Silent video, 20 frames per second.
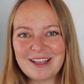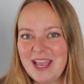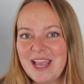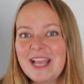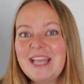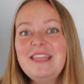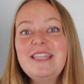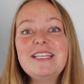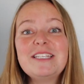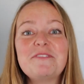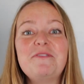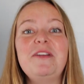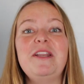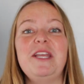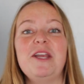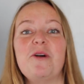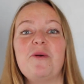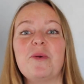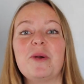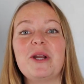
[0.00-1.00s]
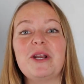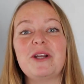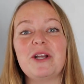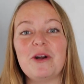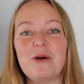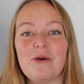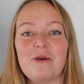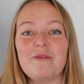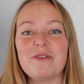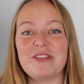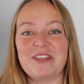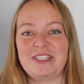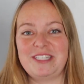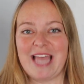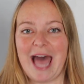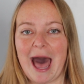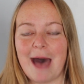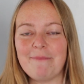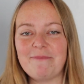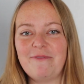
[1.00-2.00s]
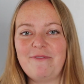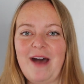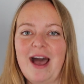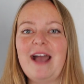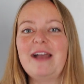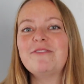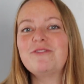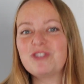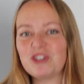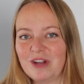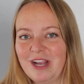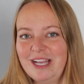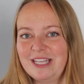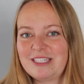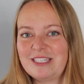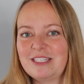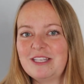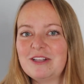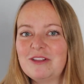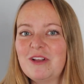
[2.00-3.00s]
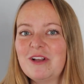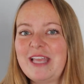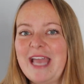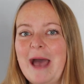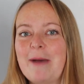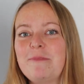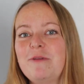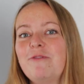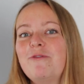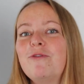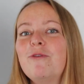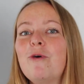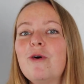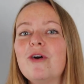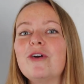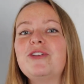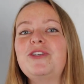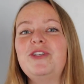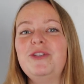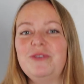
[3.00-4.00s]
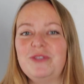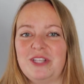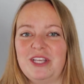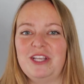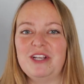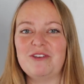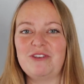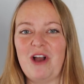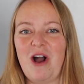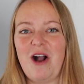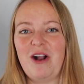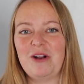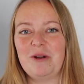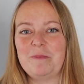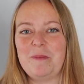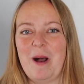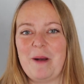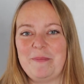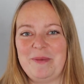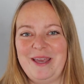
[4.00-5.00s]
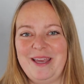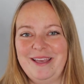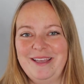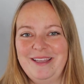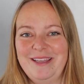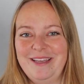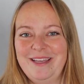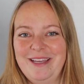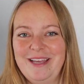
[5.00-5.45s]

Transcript: In this video, we're gonna go over the top 5 traits to look at before choosing your dog or puppy.